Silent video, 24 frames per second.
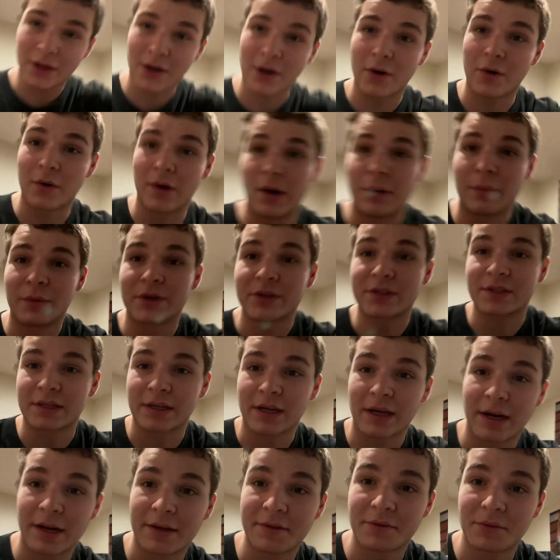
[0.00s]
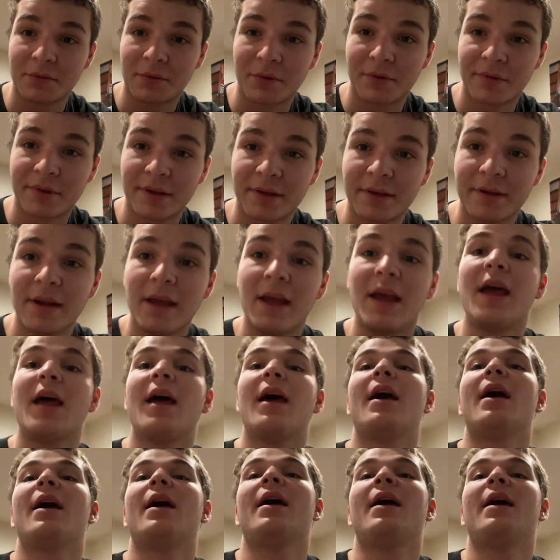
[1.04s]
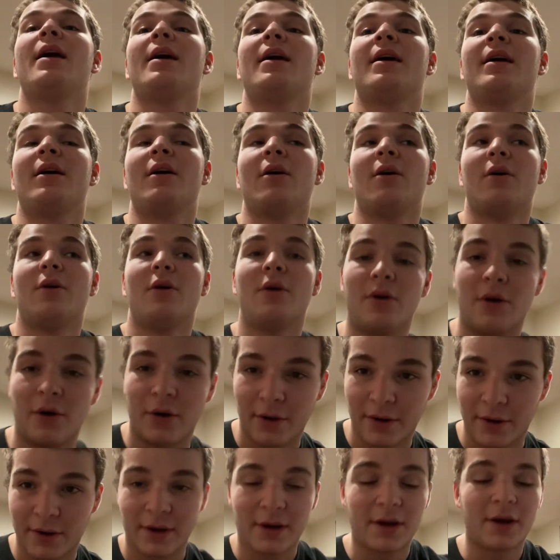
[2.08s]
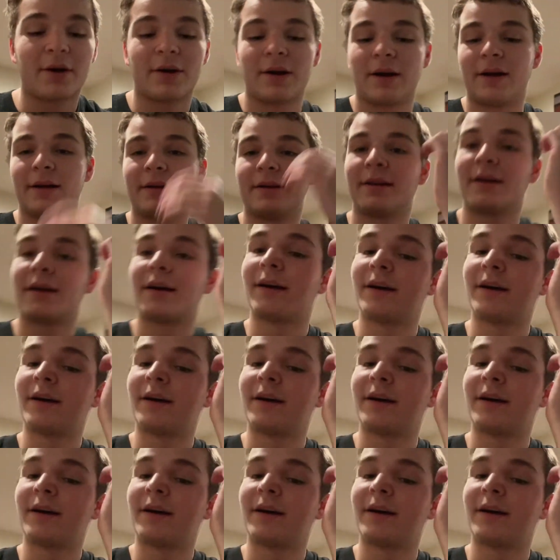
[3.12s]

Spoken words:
All right, we're just gonna have to roll with it. All right.